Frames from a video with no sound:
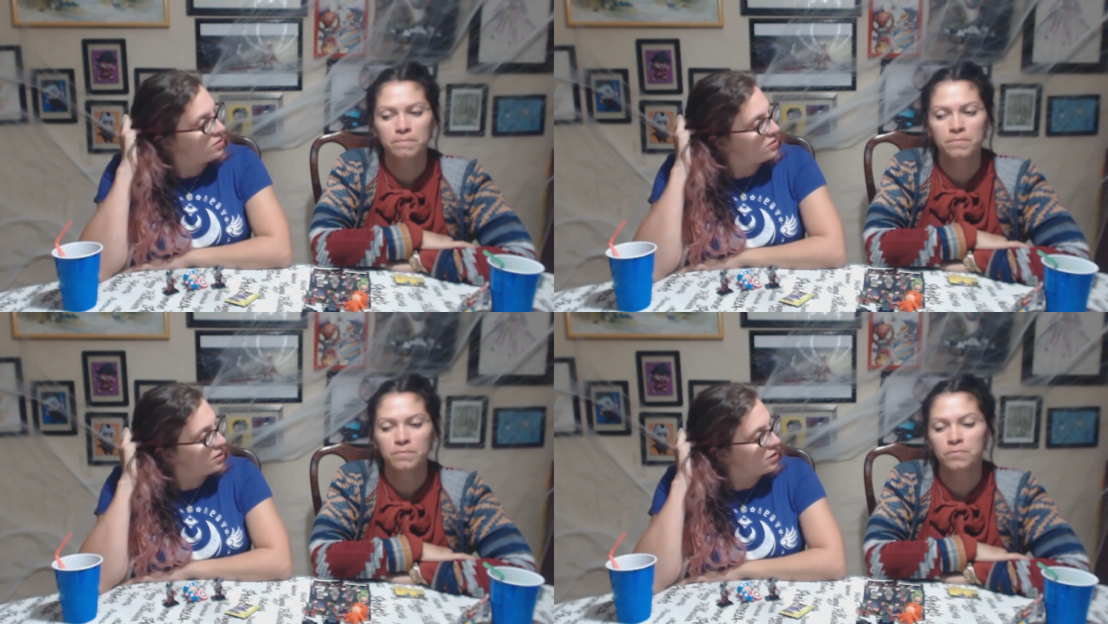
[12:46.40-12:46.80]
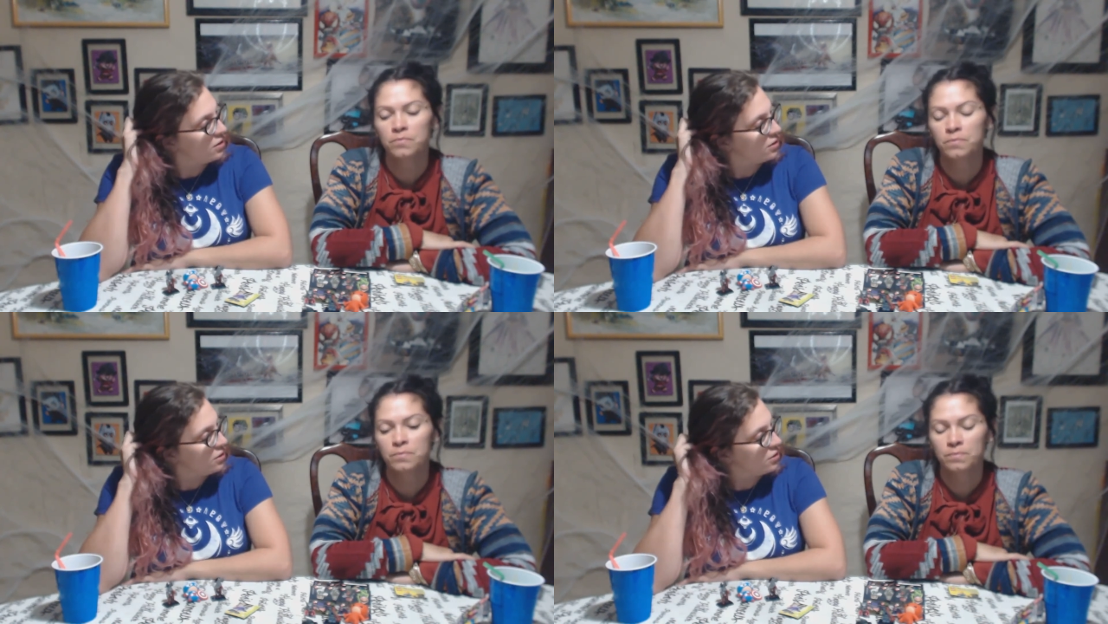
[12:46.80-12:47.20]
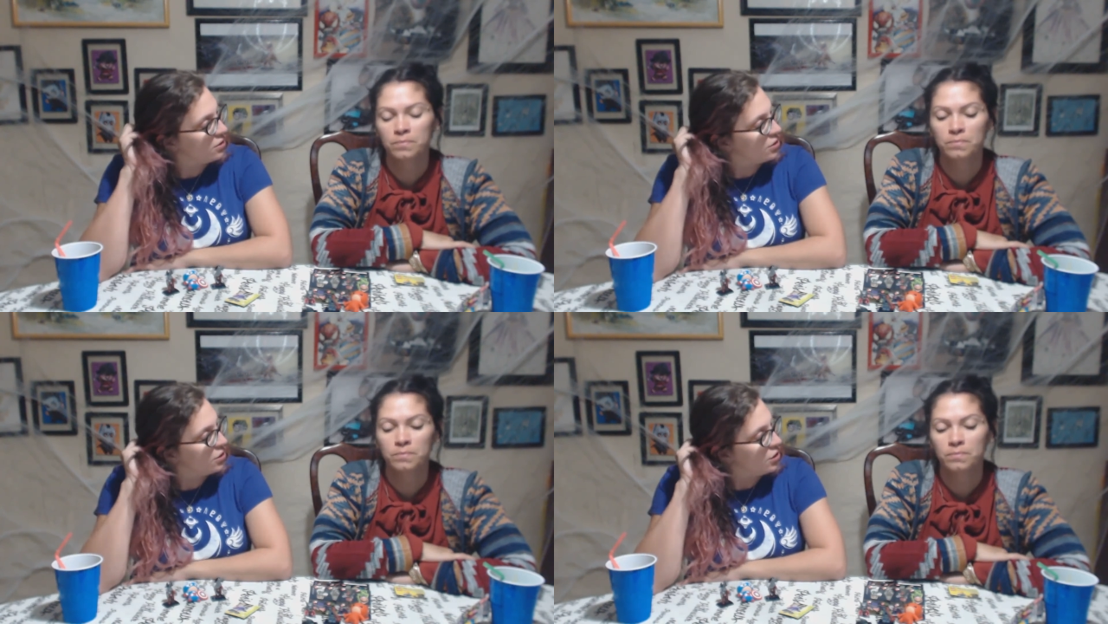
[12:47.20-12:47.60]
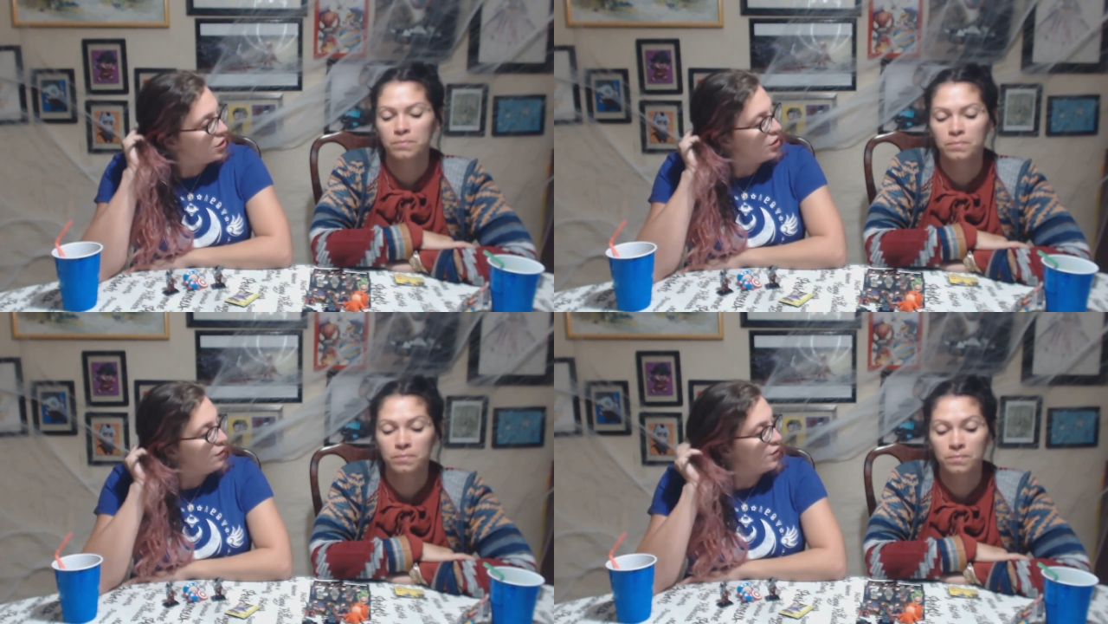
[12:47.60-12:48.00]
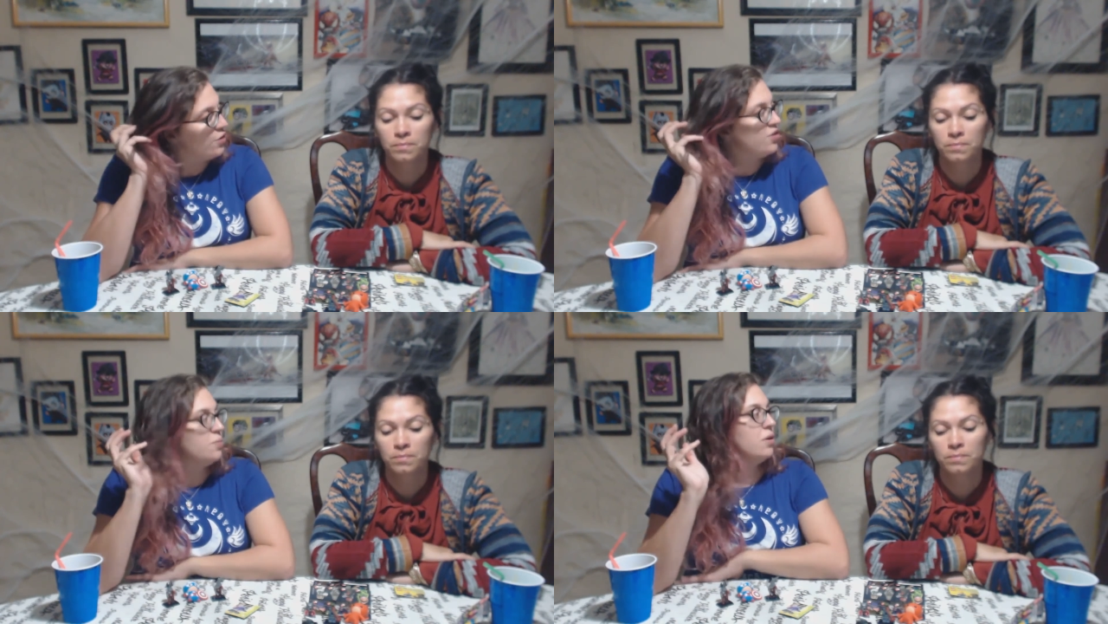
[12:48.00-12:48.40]
Speaker 1: else is there? For
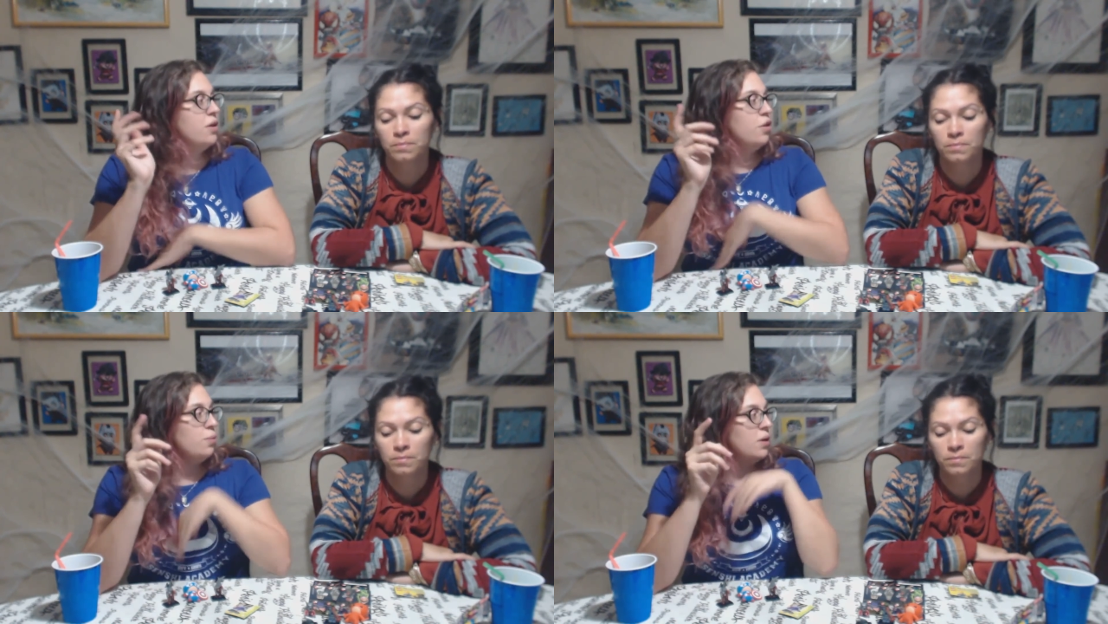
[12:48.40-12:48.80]
this month,